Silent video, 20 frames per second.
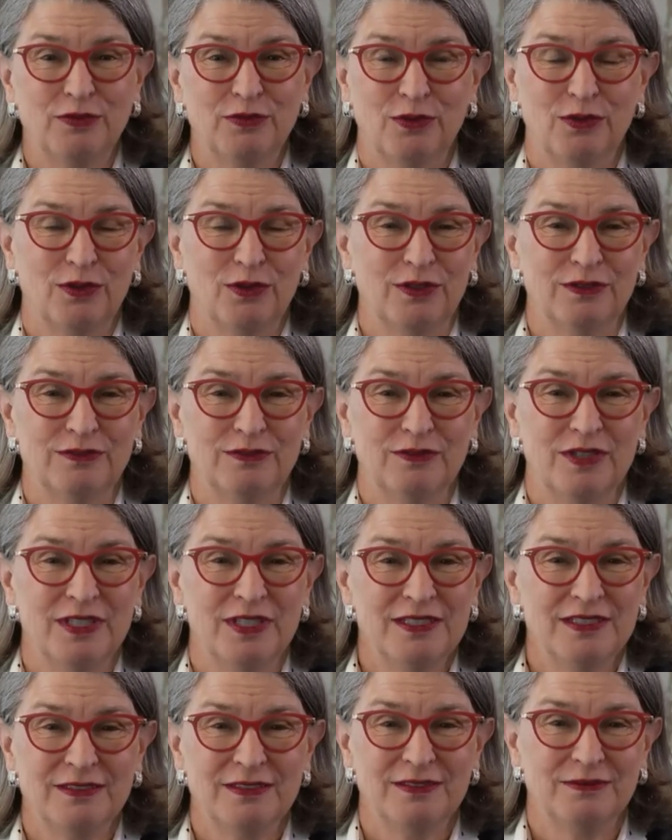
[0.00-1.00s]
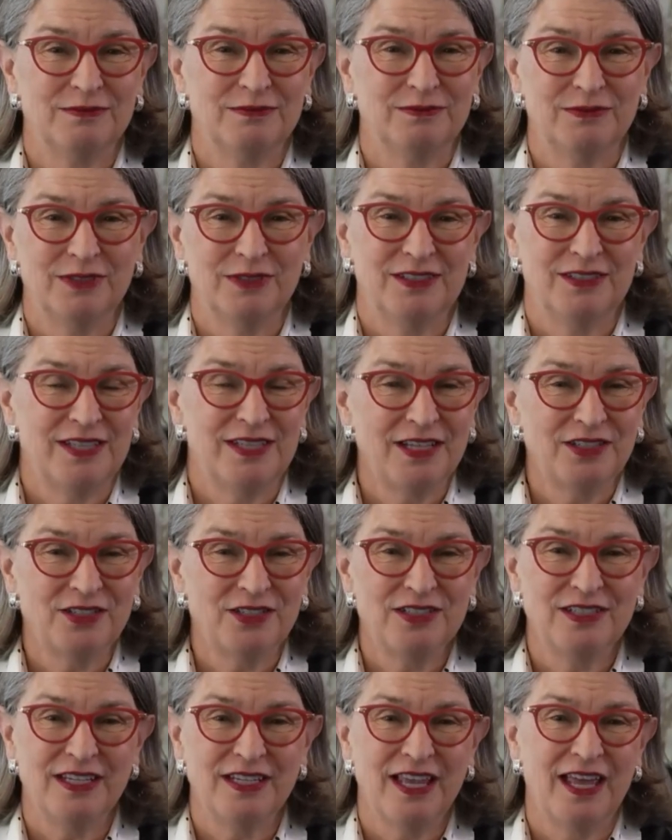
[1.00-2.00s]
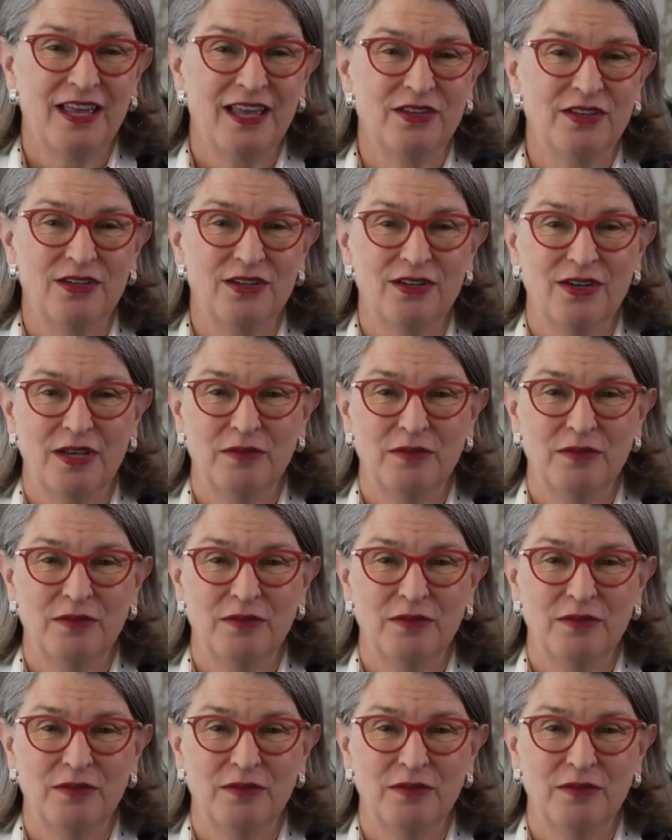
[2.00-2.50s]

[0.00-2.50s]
for this the session together